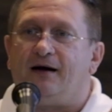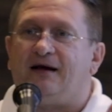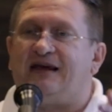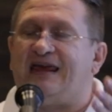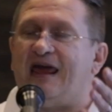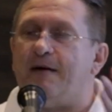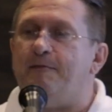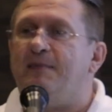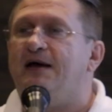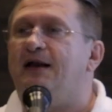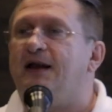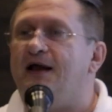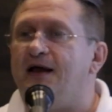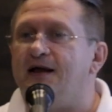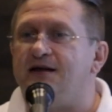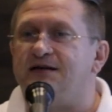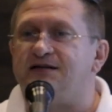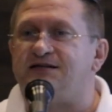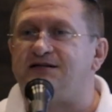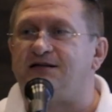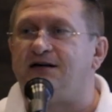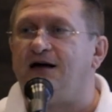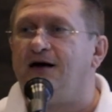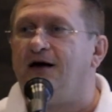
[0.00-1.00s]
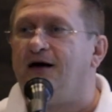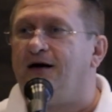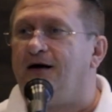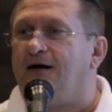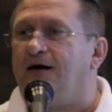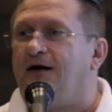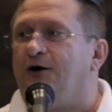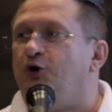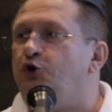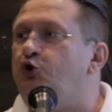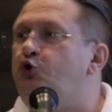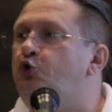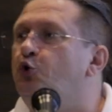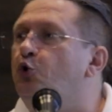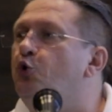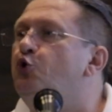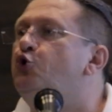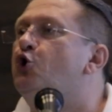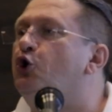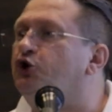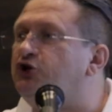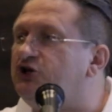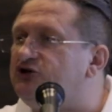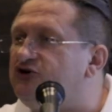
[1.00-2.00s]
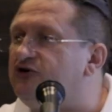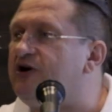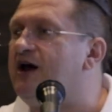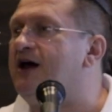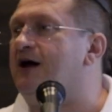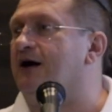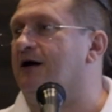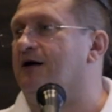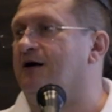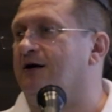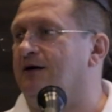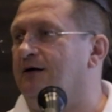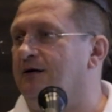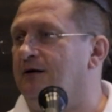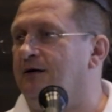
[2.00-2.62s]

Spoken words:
Chameleons do not drink,